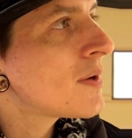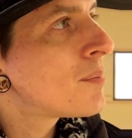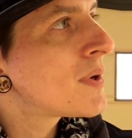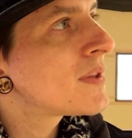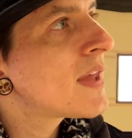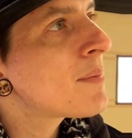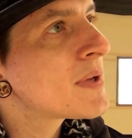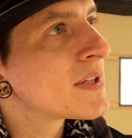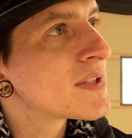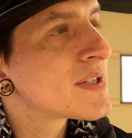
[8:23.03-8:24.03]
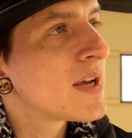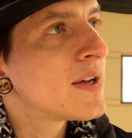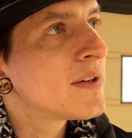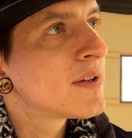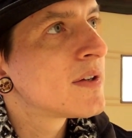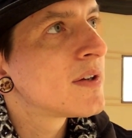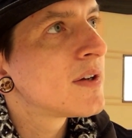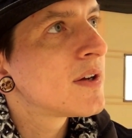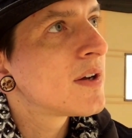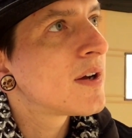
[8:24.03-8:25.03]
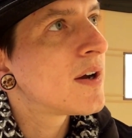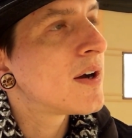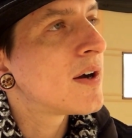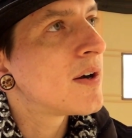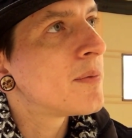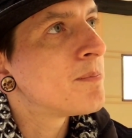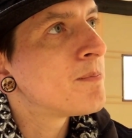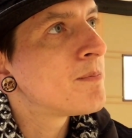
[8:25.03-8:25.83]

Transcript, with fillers: but that being said, um,